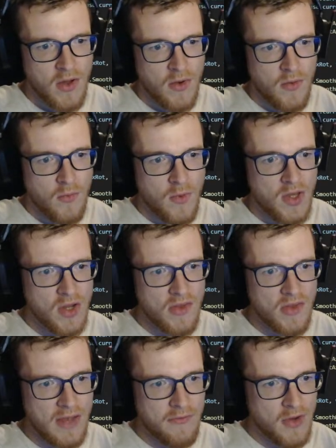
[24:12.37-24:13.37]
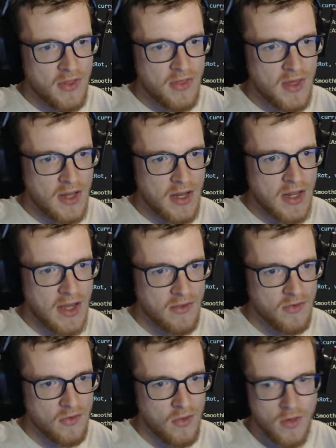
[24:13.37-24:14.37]
Which is everything that
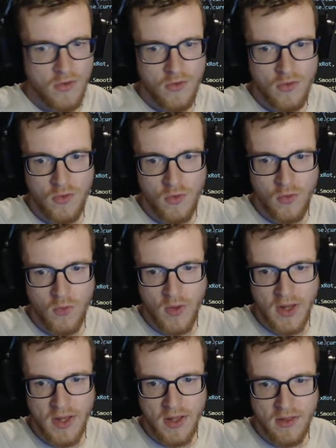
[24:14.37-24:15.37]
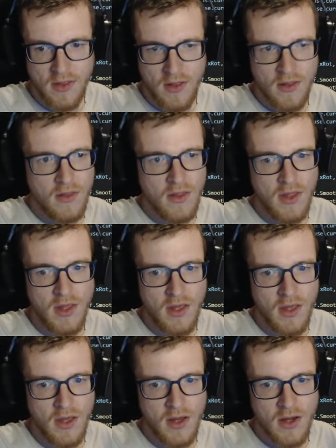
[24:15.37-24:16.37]
has not to do with
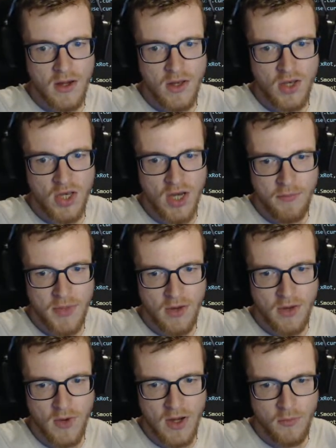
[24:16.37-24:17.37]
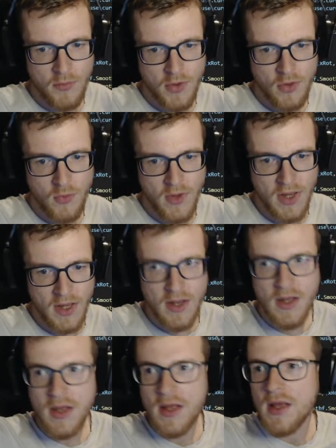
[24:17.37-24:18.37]
the jumping around between,
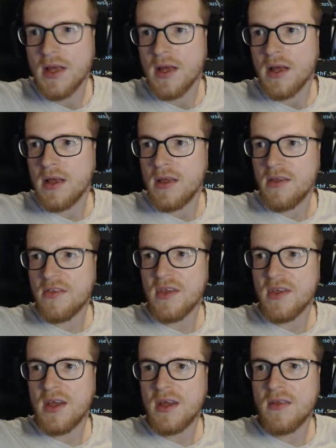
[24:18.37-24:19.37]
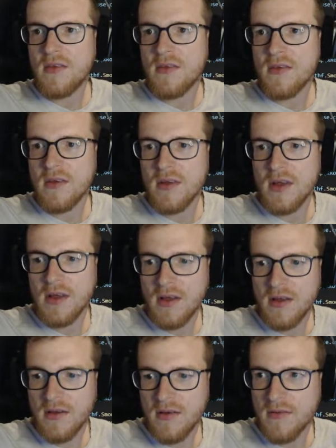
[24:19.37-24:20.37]
is it,
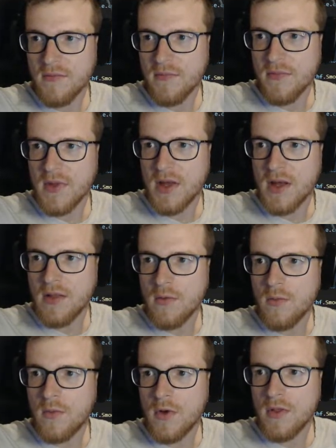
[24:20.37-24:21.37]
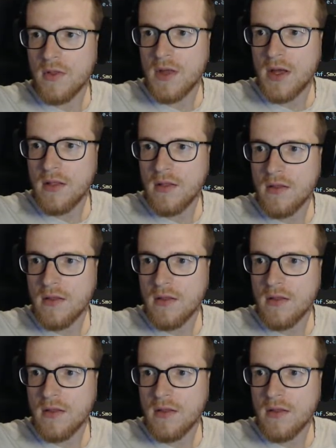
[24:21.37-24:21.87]
I don't want that,